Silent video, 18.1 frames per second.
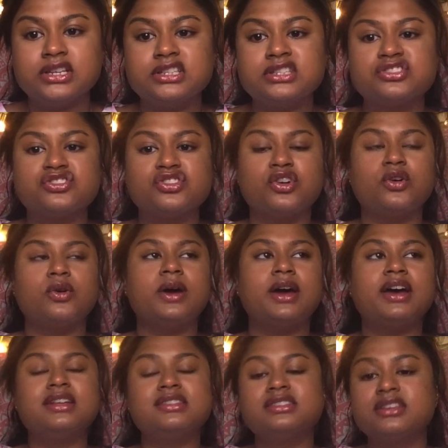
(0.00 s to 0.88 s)
So I
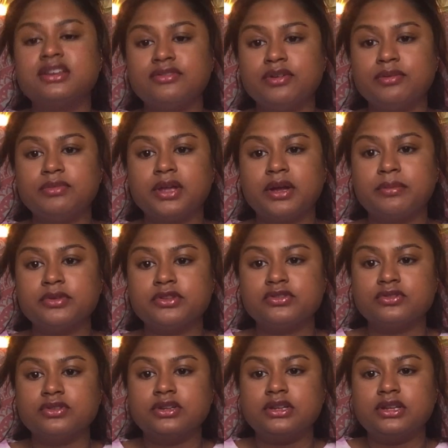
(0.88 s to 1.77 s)
had to give up the
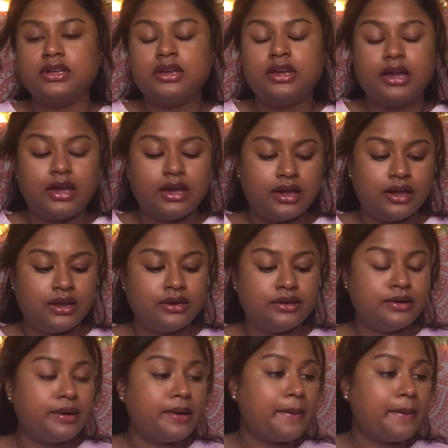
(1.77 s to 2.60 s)
opportunity and